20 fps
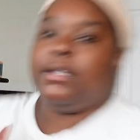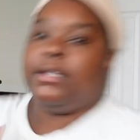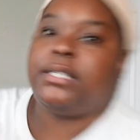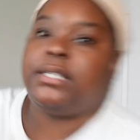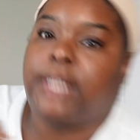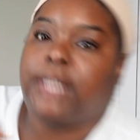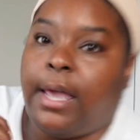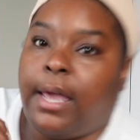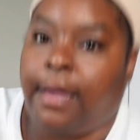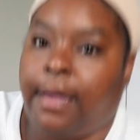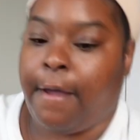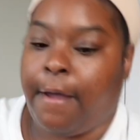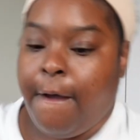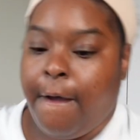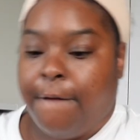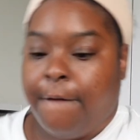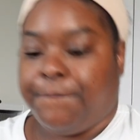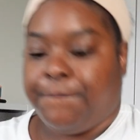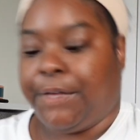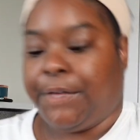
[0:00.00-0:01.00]
say
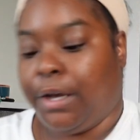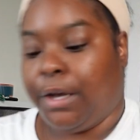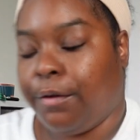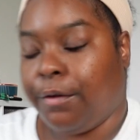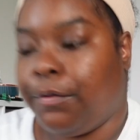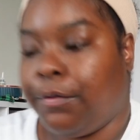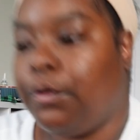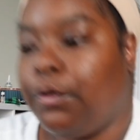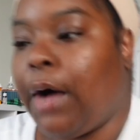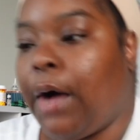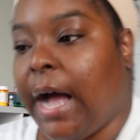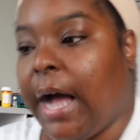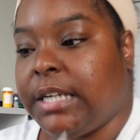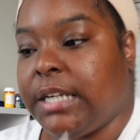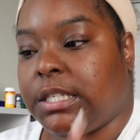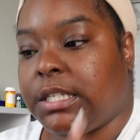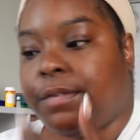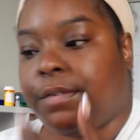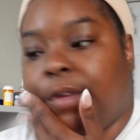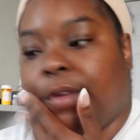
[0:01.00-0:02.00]
fearful, I
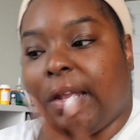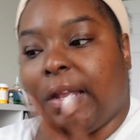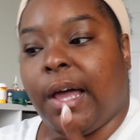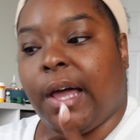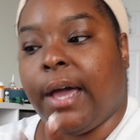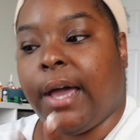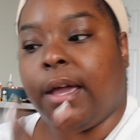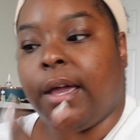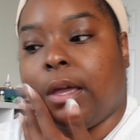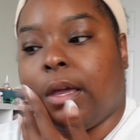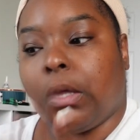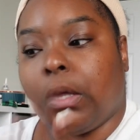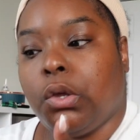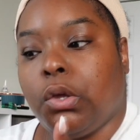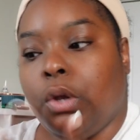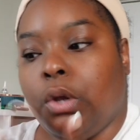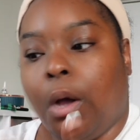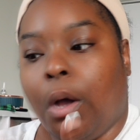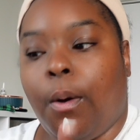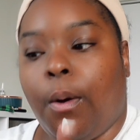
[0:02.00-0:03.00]
just feel like, you
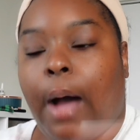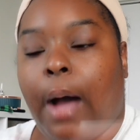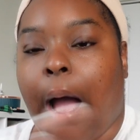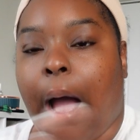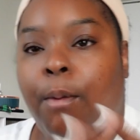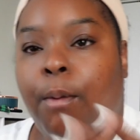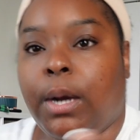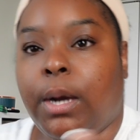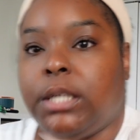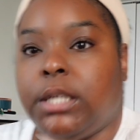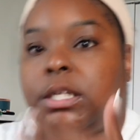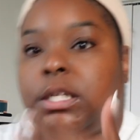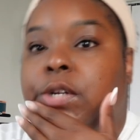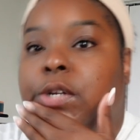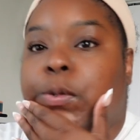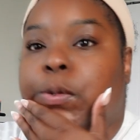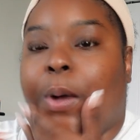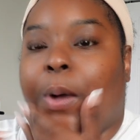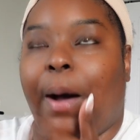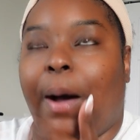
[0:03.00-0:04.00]
know, I wanted to
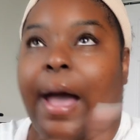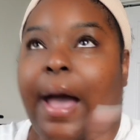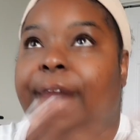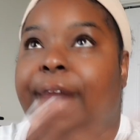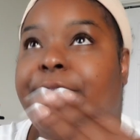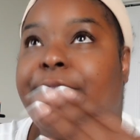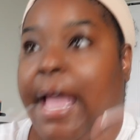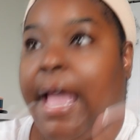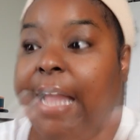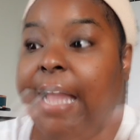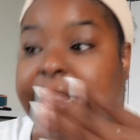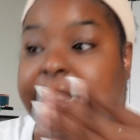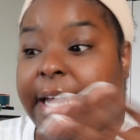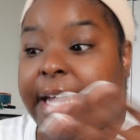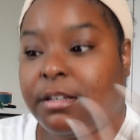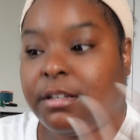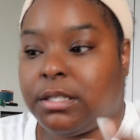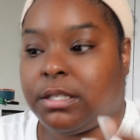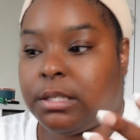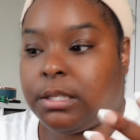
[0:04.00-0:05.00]
do well. I have
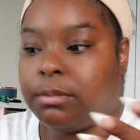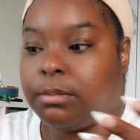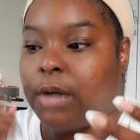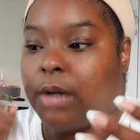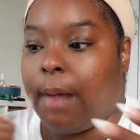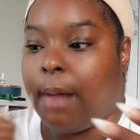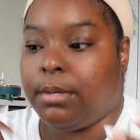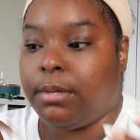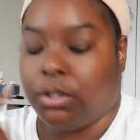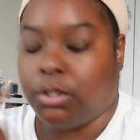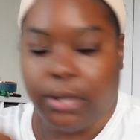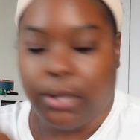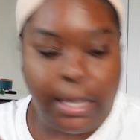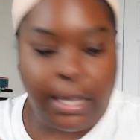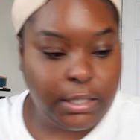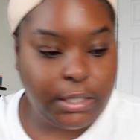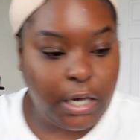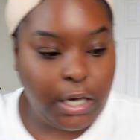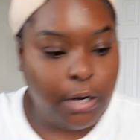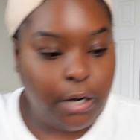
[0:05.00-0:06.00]
8,000 subscribers on that
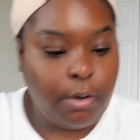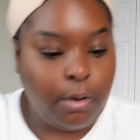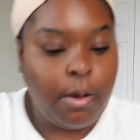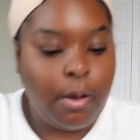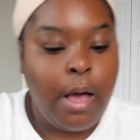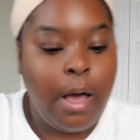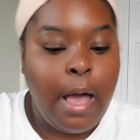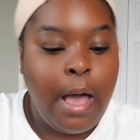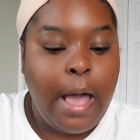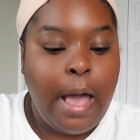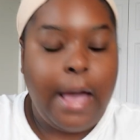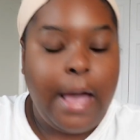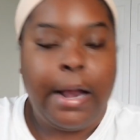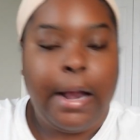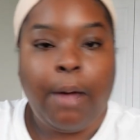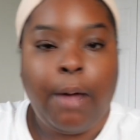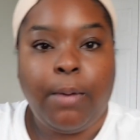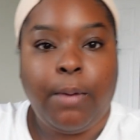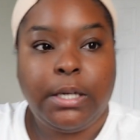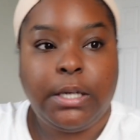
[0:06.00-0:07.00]
channel, and
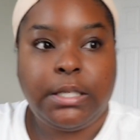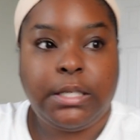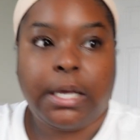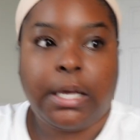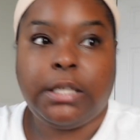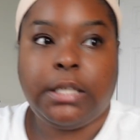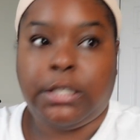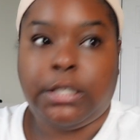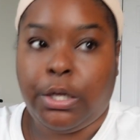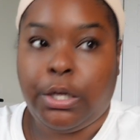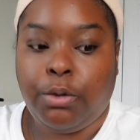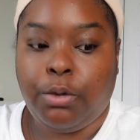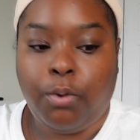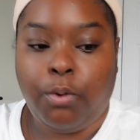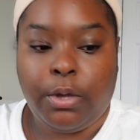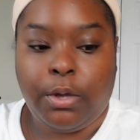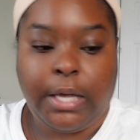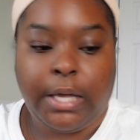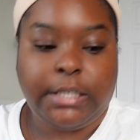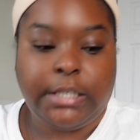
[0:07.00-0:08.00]
I wanted to continue
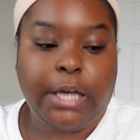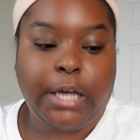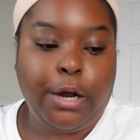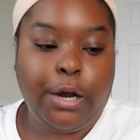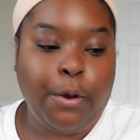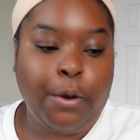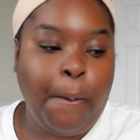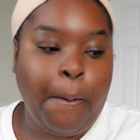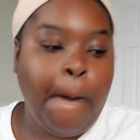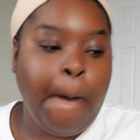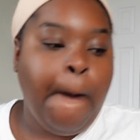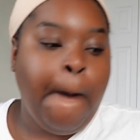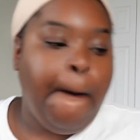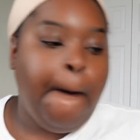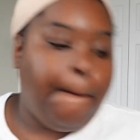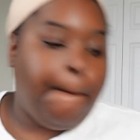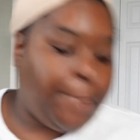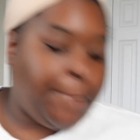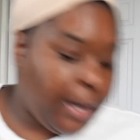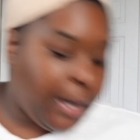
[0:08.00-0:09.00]
on that channel,
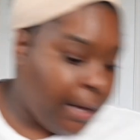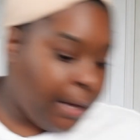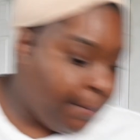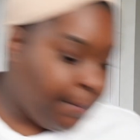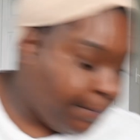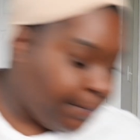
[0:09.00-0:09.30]
but